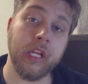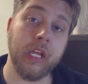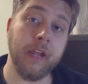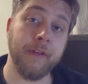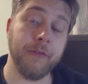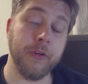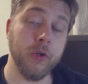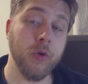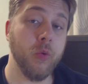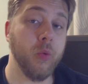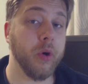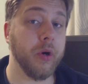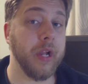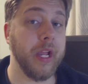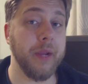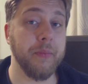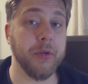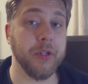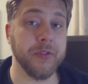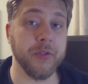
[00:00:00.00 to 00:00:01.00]
If you were
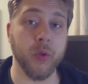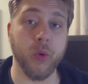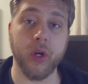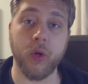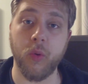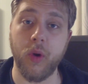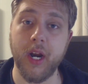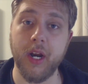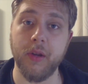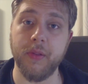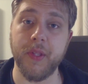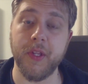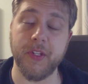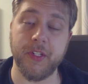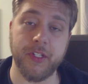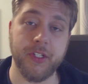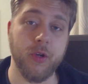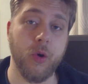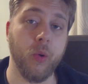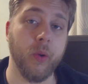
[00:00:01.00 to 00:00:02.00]
able to acquire this
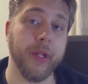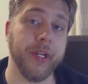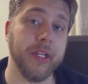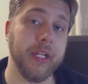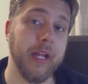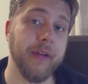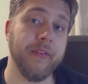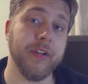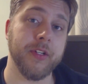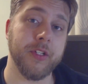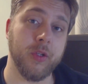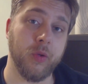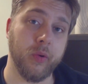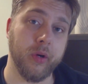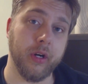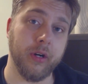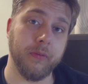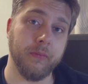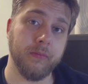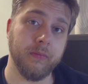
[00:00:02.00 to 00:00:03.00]
soul and give it to
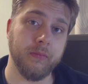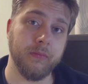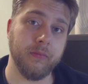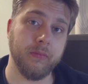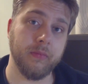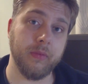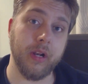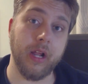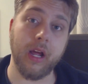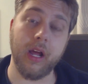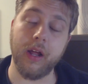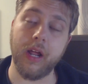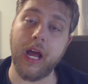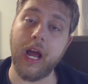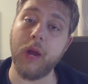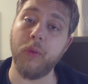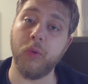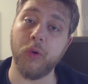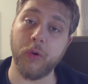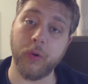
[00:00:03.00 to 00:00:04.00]
her,
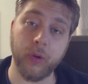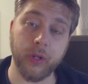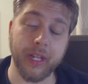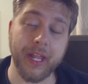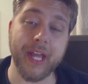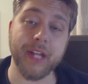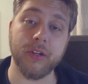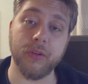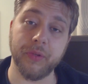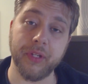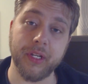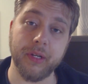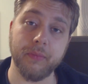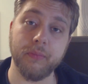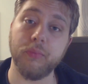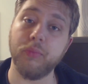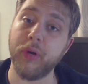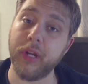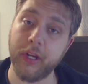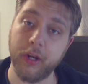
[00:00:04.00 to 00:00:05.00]
I will gladly
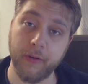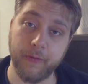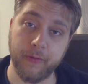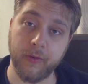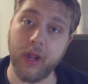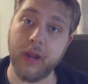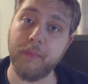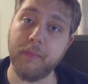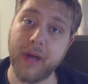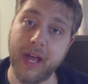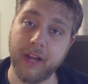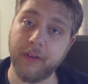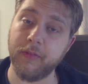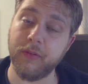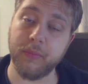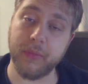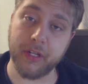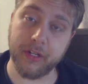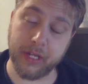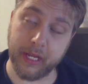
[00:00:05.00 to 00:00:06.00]
bring your friend back
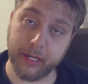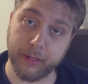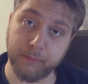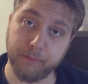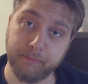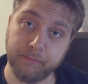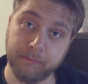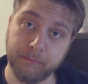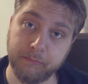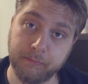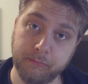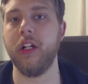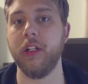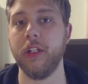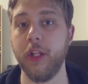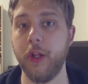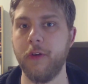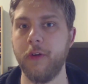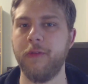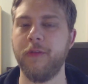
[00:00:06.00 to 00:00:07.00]
from the dead."
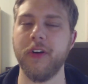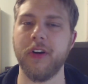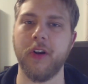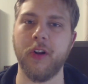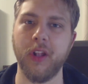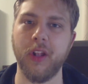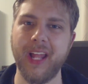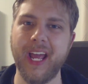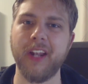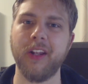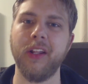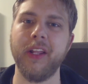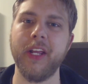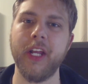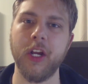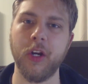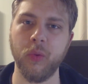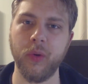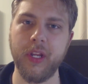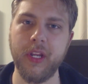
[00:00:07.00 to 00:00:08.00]
Littlefoot gladly
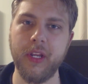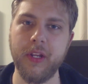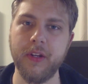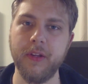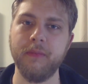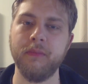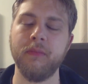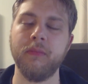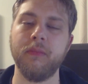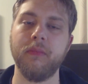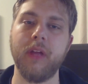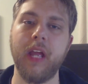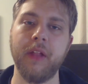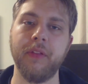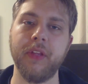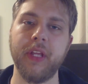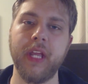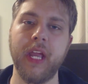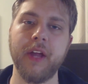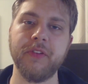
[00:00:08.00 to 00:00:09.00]
agreed,
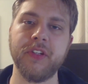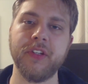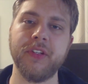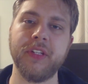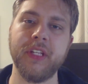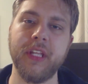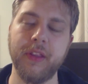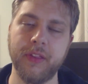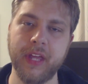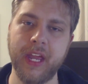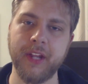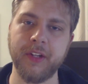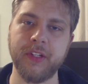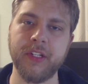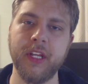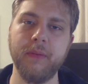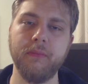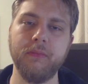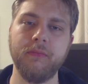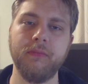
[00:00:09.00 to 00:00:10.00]
and the entity thanked
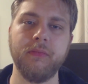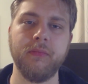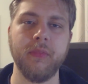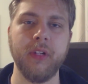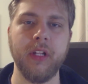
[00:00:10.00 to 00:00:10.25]
him,